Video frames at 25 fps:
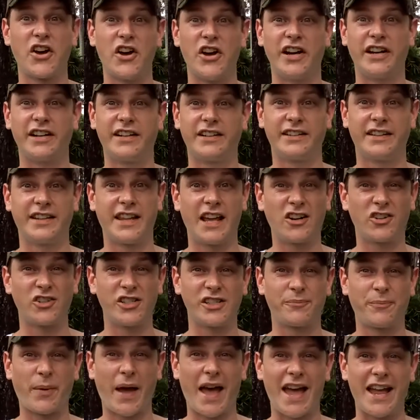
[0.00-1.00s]
hurt.
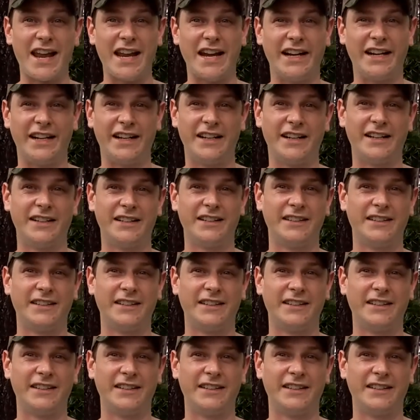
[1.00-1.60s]
There is pain.